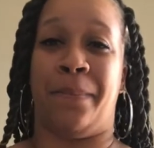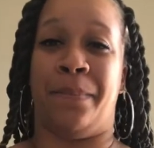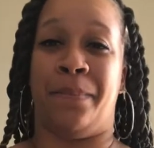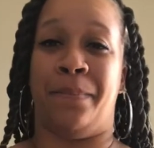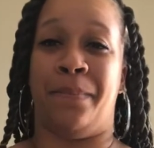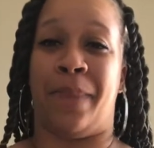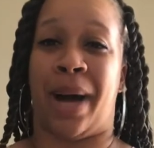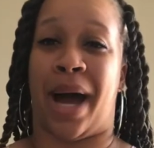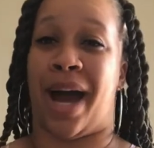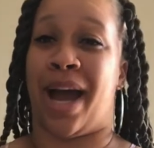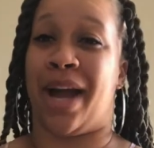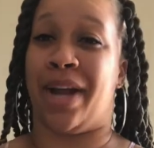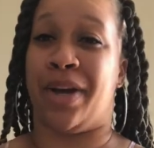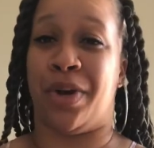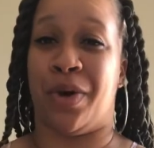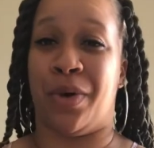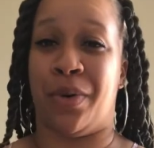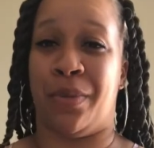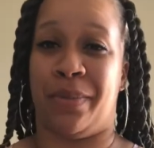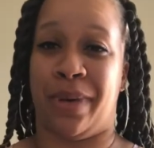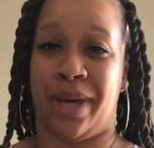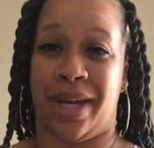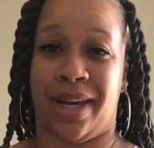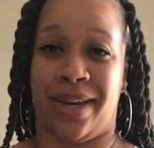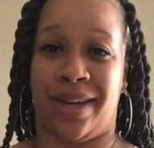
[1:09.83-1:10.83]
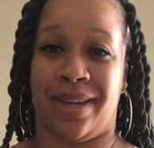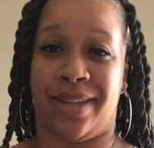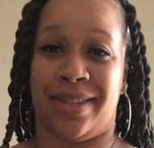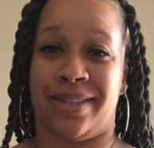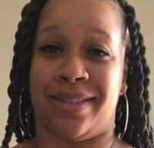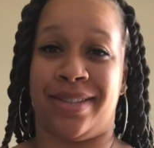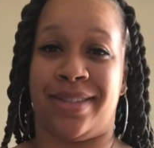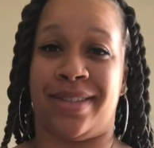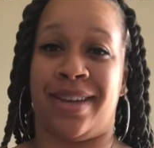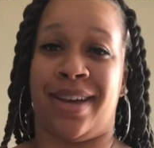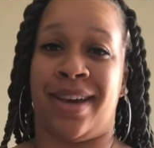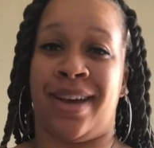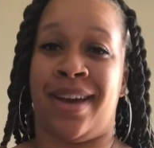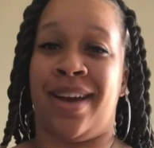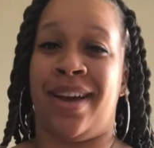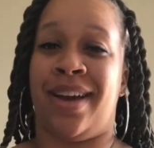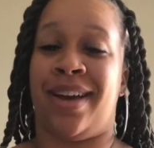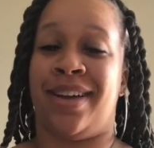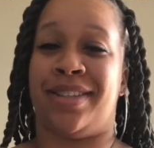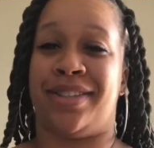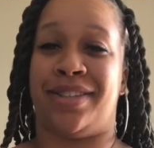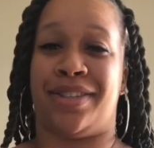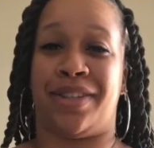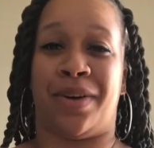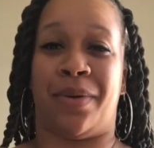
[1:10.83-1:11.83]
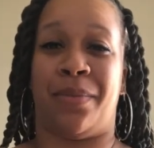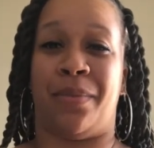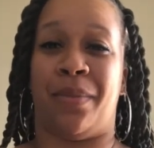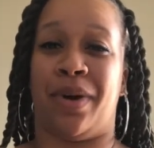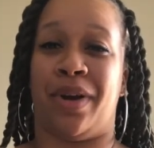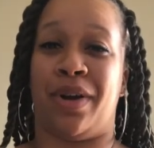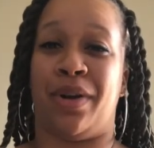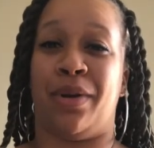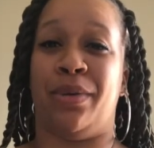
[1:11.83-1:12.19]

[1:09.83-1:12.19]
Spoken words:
by no means someone